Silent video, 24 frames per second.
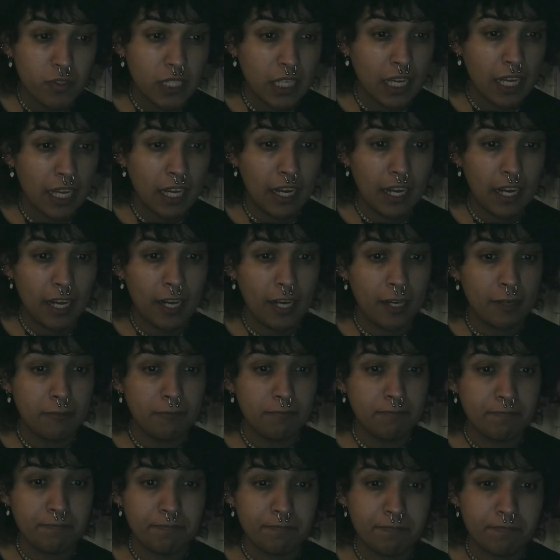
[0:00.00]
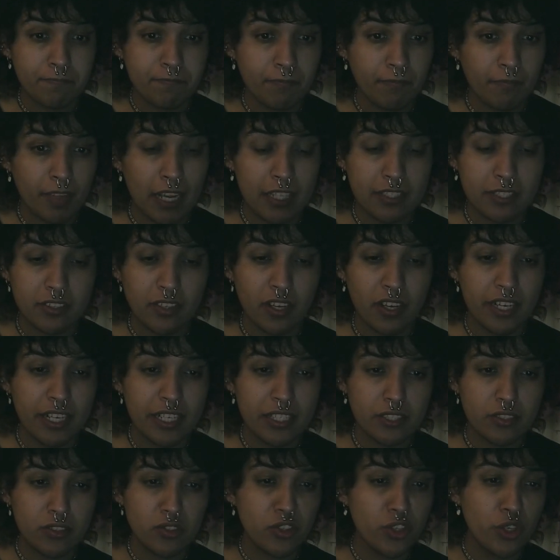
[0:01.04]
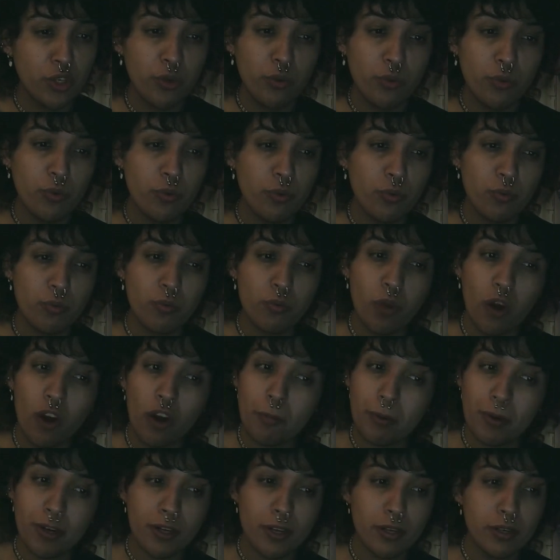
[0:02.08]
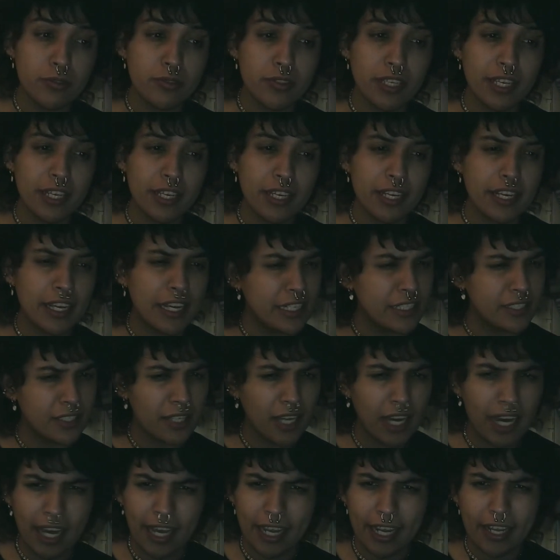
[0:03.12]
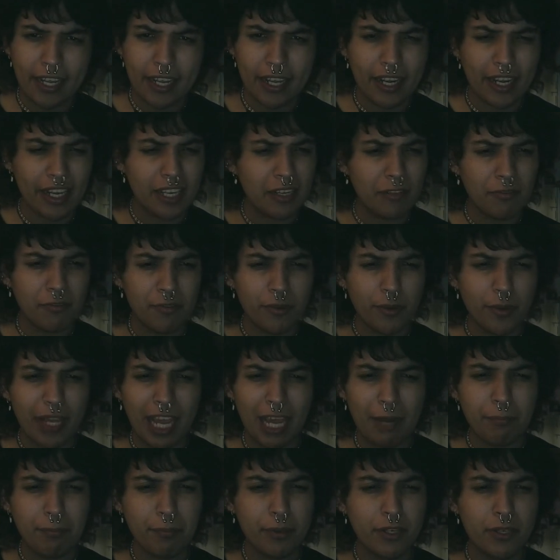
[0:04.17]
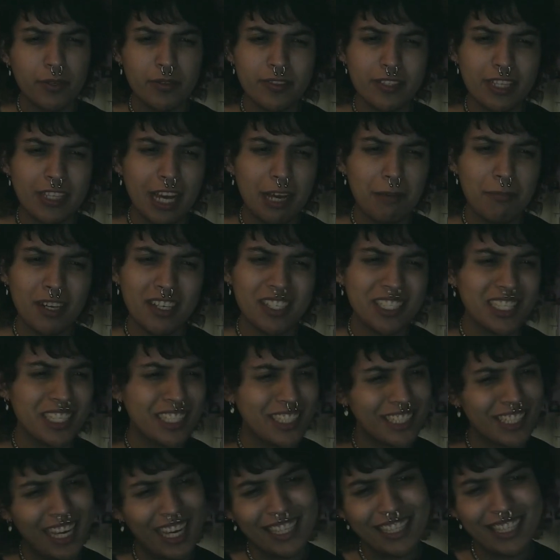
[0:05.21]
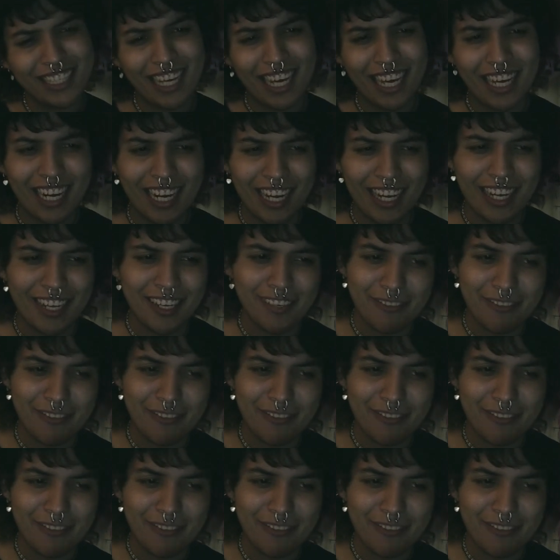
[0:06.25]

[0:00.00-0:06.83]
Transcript: Um, as long as you are producing, it's I, and if you can't produce that much, it's not that I.